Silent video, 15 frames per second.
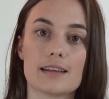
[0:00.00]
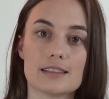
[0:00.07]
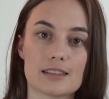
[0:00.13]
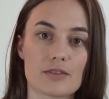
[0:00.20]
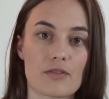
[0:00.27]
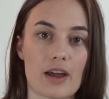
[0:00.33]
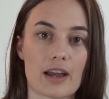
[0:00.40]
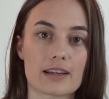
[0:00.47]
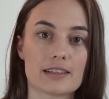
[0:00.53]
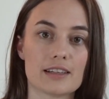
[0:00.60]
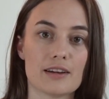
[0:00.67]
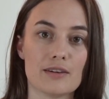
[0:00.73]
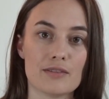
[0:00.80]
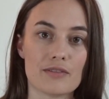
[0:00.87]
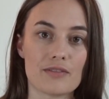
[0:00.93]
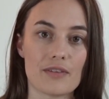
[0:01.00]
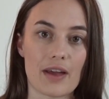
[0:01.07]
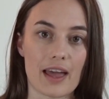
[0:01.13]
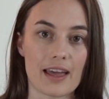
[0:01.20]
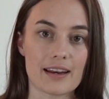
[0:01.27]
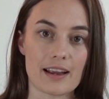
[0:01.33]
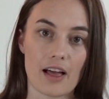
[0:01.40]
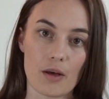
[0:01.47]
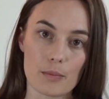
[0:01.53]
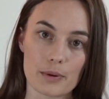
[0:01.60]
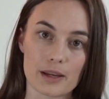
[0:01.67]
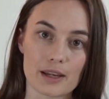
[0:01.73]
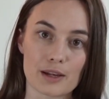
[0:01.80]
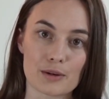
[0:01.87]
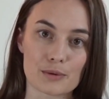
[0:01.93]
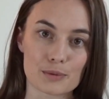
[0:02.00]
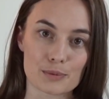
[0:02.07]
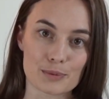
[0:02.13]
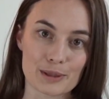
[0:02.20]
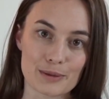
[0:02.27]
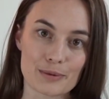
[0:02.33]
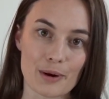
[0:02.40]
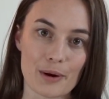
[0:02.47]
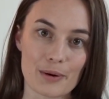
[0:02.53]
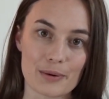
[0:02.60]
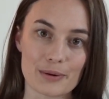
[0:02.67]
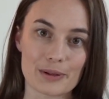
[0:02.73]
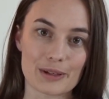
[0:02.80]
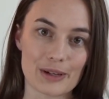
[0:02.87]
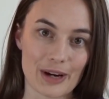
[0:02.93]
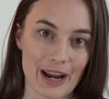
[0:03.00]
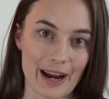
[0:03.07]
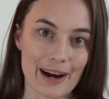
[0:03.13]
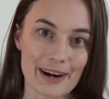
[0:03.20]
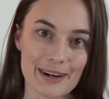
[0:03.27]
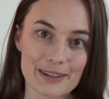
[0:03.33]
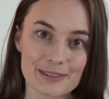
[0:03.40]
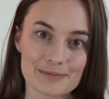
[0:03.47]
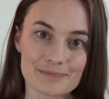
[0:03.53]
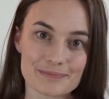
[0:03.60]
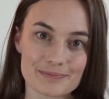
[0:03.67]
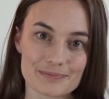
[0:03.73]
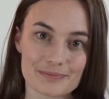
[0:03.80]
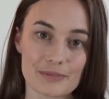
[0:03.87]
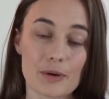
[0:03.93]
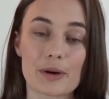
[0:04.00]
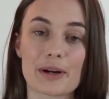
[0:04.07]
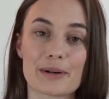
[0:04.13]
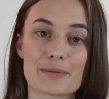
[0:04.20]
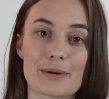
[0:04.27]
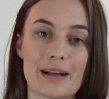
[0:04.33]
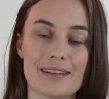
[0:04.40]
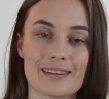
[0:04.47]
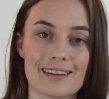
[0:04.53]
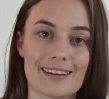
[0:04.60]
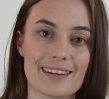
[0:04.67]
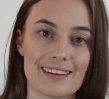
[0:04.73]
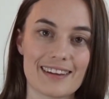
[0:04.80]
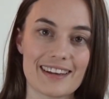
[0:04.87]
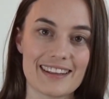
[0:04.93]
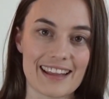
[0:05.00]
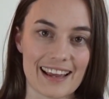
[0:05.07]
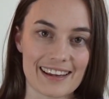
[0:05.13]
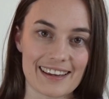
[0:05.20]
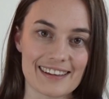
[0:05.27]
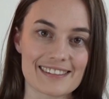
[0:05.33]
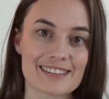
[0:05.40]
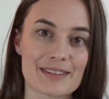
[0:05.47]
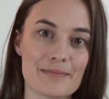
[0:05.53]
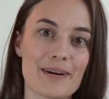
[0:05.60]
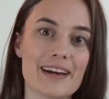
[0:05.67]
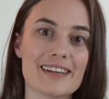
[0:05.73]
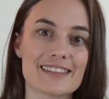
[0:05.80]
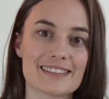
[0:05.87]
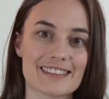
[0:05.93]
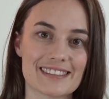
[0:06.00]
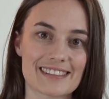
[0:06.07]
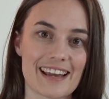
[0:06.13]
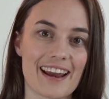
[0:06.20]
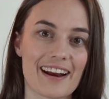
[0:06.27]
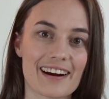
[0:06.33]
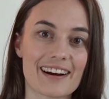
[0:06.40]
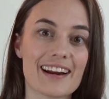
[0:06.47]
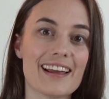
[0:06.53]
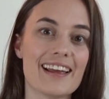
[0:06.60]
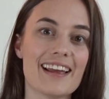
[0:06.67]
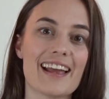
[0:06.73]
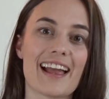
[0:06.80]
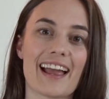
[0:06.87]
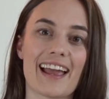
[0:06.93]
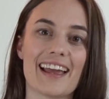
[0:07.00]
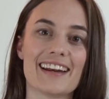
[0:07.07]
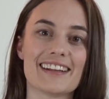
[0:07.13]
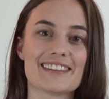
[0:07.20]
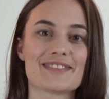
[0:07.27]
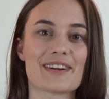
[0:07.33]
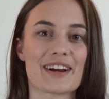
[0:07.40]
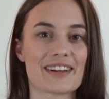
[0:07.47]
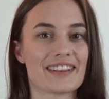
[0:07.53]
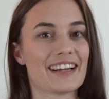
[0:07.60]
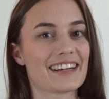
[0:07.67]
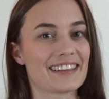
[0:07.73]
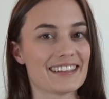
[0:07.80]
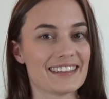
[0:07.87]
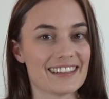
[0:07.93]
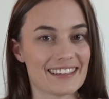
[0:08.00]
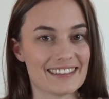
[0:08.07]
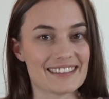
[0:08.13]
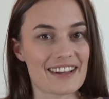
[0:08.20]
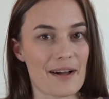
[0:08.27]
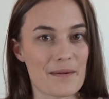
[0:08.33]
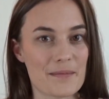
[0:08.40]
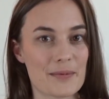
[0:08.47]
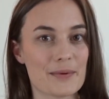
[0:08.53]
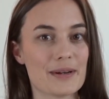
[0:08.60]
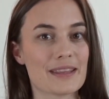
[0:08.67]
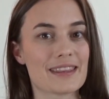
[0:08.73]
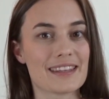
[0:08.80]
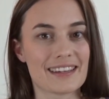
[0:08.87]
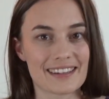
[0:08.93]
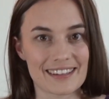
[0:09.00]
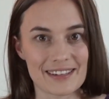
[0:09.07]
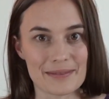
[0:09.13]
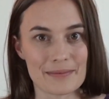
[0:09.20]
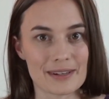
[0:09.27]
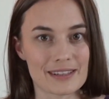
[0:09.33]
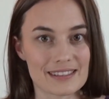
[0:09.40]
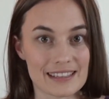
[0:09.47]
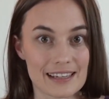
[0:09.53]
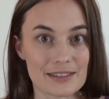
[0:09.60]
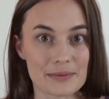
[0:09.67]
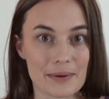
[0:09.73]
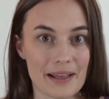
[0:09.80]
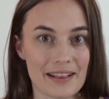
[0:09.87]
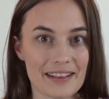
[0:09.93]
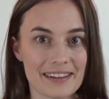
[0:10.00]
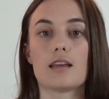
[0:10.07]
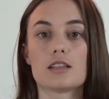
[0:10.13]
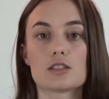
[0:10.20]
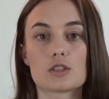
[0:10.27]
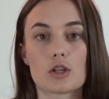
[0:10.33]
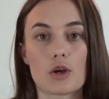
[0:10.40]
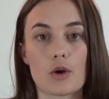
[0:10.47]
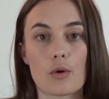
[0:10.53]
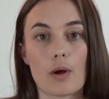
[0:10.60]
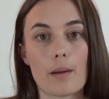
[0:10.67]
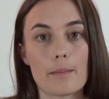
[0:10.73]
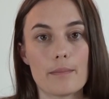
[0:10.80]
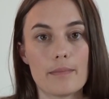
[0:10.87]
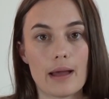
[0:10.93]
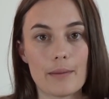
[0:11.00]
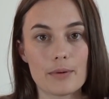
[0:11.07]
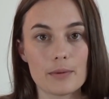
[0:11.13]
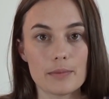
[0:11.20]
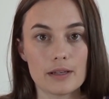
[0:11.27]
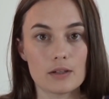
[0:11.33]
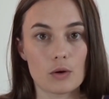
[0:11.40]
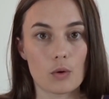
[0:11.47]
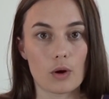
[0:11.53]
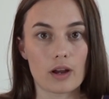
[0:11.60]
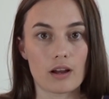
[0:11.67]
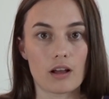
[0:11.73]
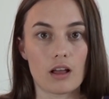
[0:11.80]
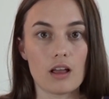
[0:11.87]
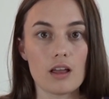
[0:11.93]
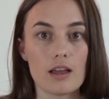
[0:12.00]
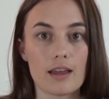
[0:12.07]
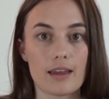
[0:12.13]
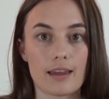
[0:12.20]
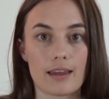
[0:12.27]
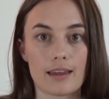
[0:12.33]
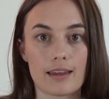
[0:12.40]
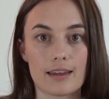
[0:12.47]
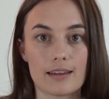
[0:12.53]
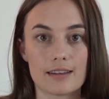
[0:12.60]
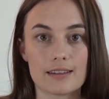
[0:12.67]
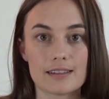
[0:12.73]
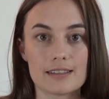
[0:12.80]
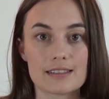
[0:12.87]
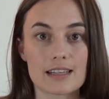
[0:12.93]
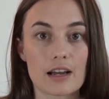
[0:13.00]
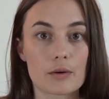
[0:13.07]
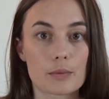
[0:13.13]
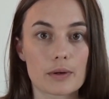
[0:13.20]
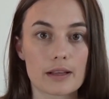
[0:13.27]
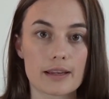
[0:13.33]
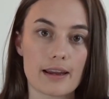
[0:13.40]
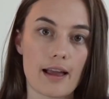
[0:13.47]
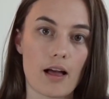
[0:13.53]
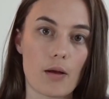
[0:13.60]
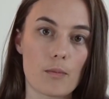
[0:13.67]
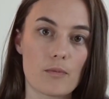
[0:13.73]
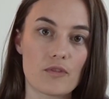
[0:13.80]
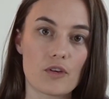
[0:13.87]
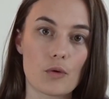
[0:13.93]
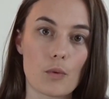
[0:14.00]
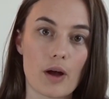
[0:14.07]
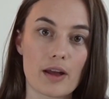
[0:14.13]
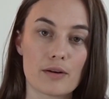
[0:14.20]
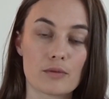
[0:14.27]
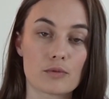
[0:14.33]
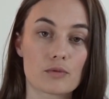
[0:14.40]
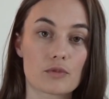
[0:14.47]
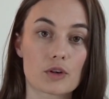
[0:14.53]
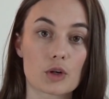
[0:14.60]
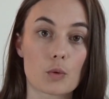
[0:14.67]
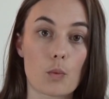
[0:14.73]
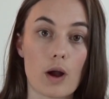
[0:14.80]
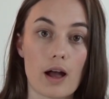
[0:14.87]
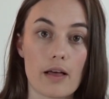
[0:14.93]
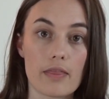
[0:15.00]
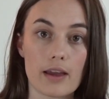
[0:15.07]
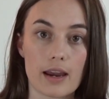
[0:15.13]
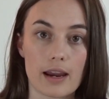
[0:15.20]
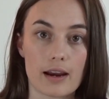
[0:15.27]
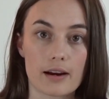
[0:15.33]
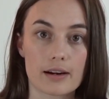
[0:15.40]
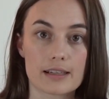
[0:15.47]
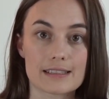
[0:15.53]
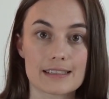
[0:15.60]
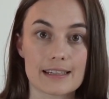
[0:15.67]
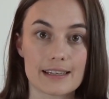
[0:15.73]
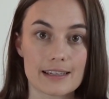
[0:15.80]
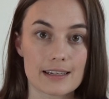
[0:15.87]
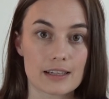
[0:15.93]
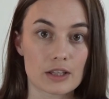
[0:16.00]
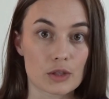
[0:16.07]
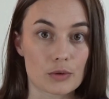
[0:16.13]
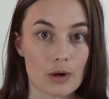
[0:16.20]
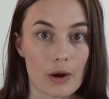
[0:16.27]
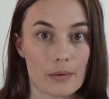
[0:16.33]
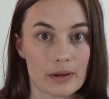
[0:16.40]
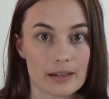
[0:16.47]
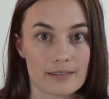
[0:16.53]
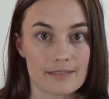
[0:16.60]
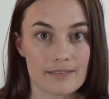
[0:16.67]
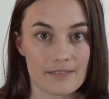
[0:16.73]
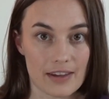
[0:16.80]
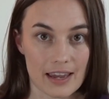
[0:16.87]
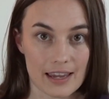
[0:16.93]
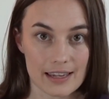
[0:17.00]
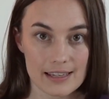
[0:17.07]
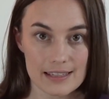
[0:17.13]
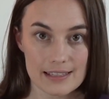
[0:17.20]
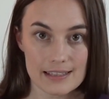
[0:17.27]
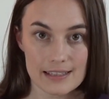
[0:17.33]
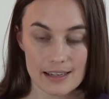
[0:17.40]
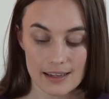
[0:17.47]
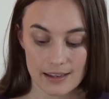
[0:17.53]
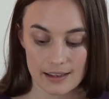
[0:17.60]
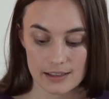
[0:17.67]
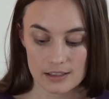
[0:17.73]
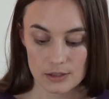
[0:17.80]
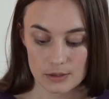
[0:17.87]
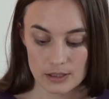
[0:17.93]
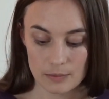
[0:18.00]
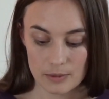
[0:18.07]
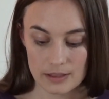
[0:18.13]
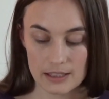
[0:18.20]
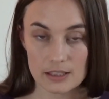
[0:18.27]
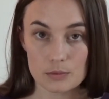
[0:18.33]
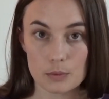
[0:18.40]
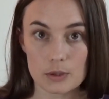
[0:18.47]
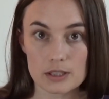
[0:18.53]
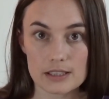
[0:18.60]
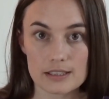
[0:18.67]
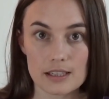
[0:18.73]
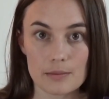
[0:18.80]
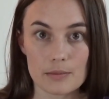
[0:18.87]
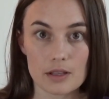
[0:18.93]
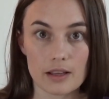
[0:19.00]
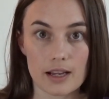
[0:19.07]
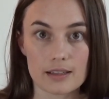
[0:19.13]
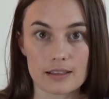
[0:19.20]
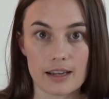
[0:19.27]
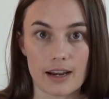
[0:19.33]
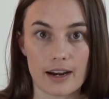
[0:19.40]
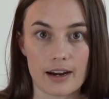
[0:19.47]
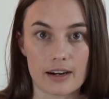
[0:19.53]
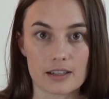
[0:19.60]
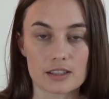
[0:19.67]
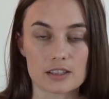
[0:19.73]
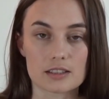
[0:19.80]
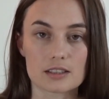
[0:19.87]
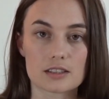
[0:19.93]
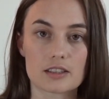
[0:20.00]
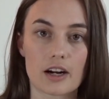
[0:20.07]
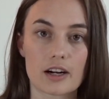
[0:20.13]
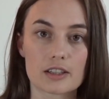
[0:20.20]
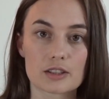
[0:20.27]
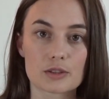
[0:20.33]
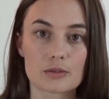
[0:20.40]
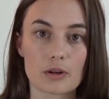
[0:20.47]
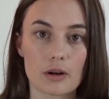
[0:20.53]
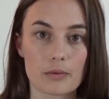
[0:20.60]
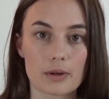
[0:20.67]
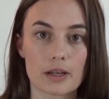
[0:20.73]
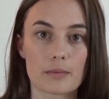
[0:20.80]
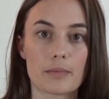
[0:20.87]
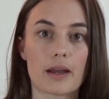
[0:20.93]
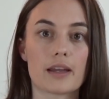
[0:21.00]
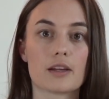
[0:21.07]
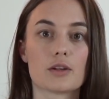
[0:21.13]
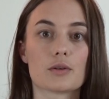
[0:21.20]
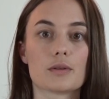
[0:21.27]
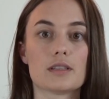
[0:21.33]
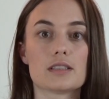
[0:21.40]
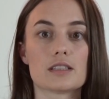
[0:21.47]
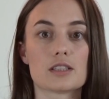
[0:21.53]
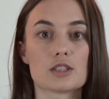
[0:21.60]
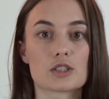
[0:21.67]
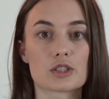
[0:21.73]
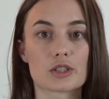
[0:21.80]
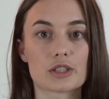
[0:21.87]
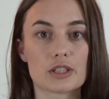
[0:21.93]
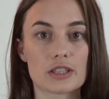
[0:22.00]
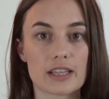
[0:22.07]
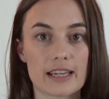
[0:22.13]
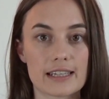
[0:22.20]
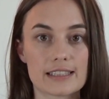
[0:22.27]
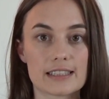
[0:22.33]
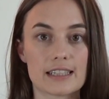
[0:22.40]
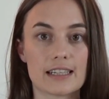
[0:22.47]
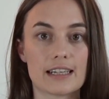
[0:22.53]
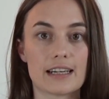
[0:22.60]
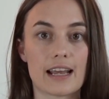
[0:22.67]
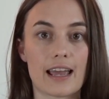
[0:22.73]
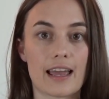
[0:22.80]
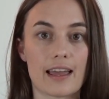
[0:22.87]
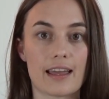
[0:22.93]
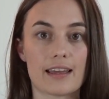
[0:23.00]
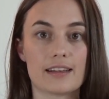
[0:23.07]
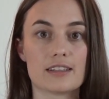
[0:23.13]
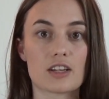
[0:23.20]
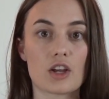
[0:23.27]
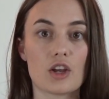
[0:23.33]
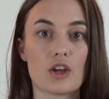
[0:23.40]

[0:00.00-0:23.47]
is effective at helping regrow your hair, or well, in that case, the mice's hair. And it's very likely then to help with humans as well. So peppermint oil is a really helpful one for while the hair is in the growing phase. So some of these will stimulate the hair to start growing by increasing circulation, and